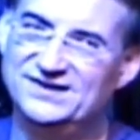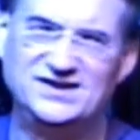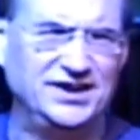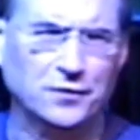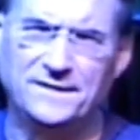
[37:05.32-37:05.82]

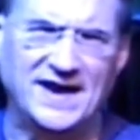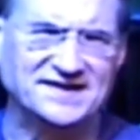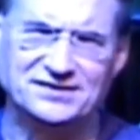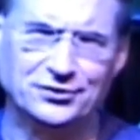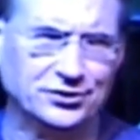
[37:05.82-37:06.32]
See, you're
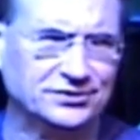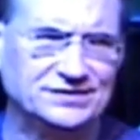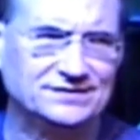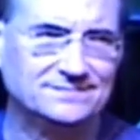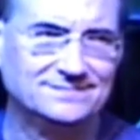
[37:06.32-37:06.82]
fast learners.
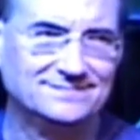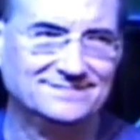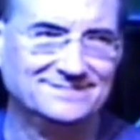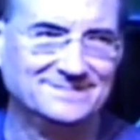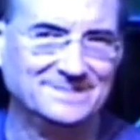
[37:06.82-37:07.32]

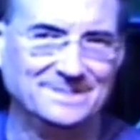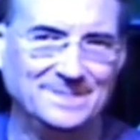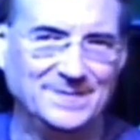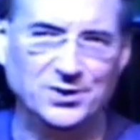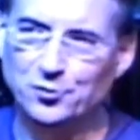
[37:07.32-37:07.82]

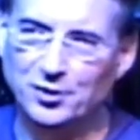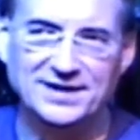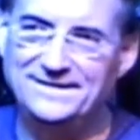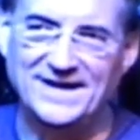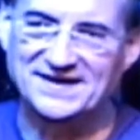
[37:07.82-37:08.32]
You're
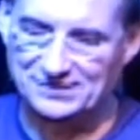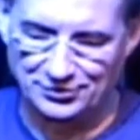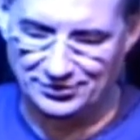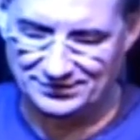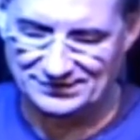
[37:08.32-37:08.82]
really fast
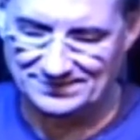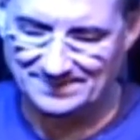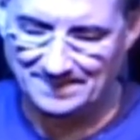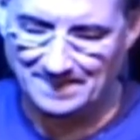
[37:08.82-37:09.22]
learners.